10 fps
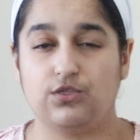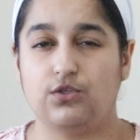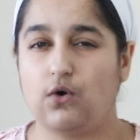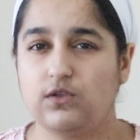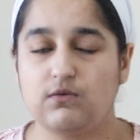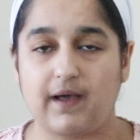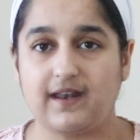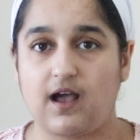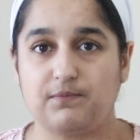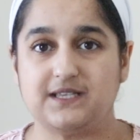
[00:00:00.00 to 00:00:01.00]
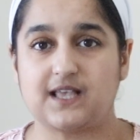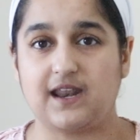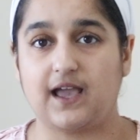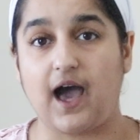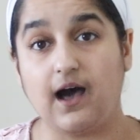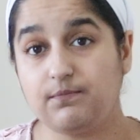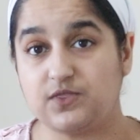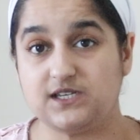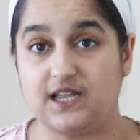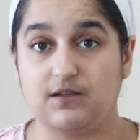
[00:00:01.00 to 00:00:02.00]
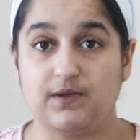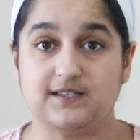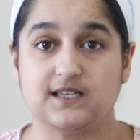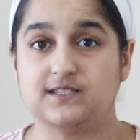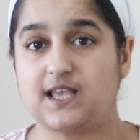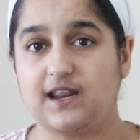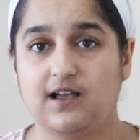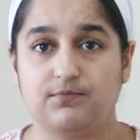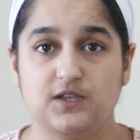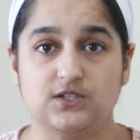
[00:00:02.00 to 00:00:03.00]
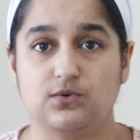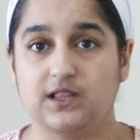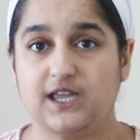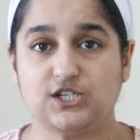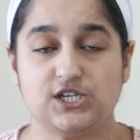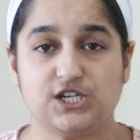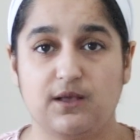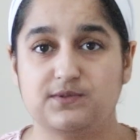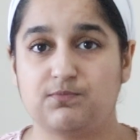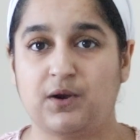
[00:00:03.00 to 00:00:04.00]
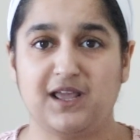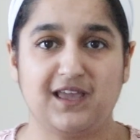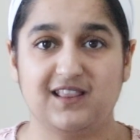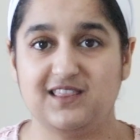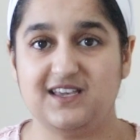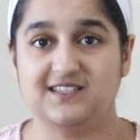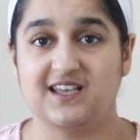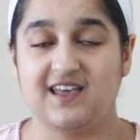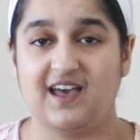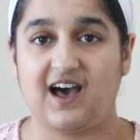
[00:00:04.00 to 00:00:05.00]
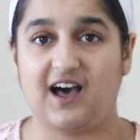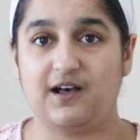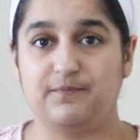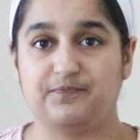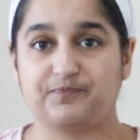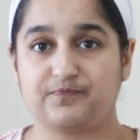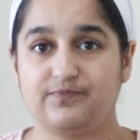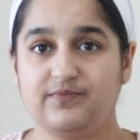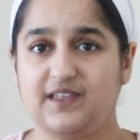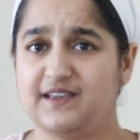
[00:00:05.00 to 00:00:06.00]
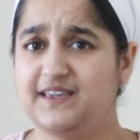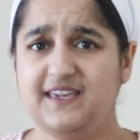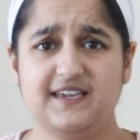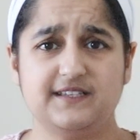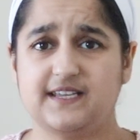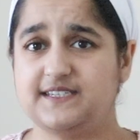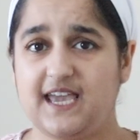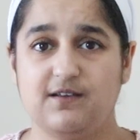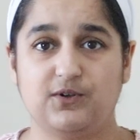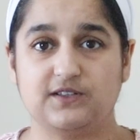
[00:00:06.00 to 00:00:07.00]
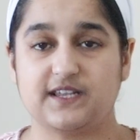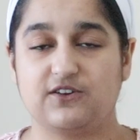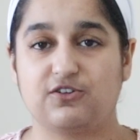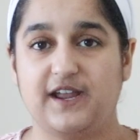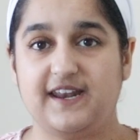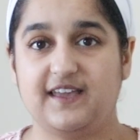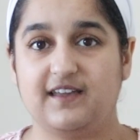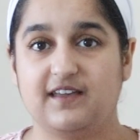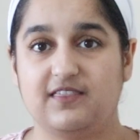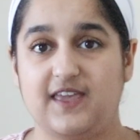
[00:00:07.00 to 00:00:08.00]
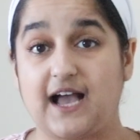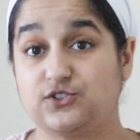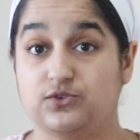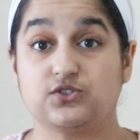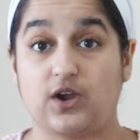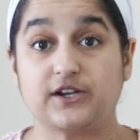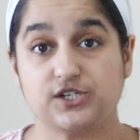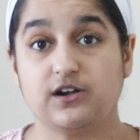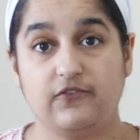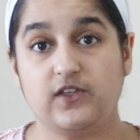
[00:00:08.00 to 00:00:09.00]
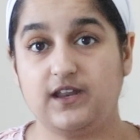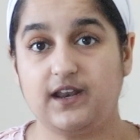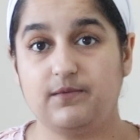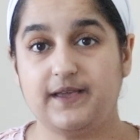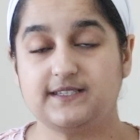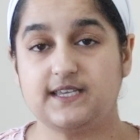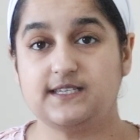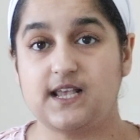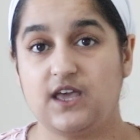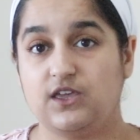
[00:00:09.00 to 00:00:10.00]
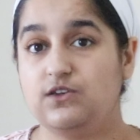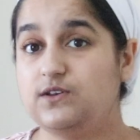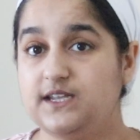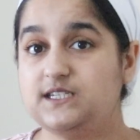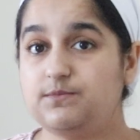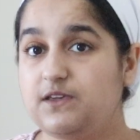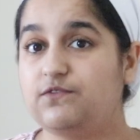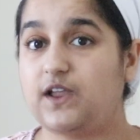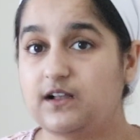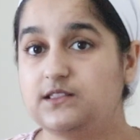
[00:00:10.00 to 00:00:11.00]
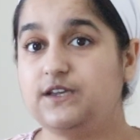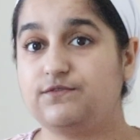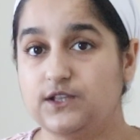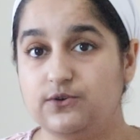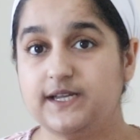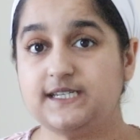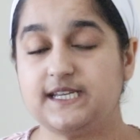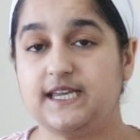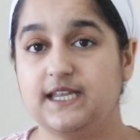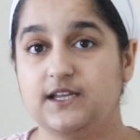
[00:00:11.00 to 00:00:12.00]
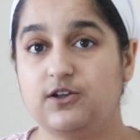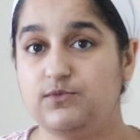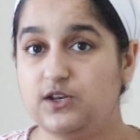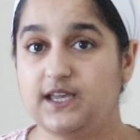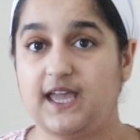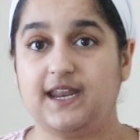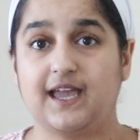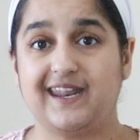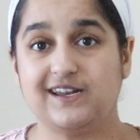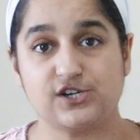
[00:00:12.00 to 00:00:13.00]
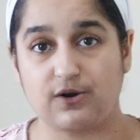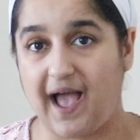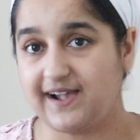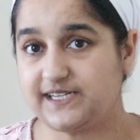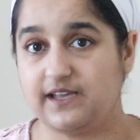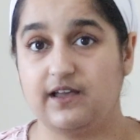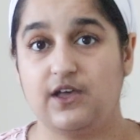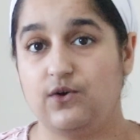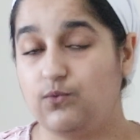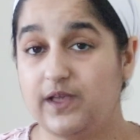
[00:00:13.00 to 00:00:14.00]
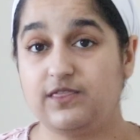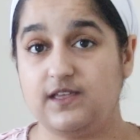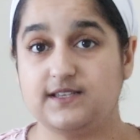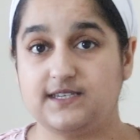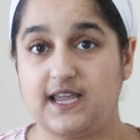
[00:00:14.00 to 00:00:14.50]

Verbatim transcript: Though you might not be setting up the databases, setting up these relationships, putting in these um, keys and tables and creating the actual structure of the databases, you need to be fairly fluent in communicating and interacting with these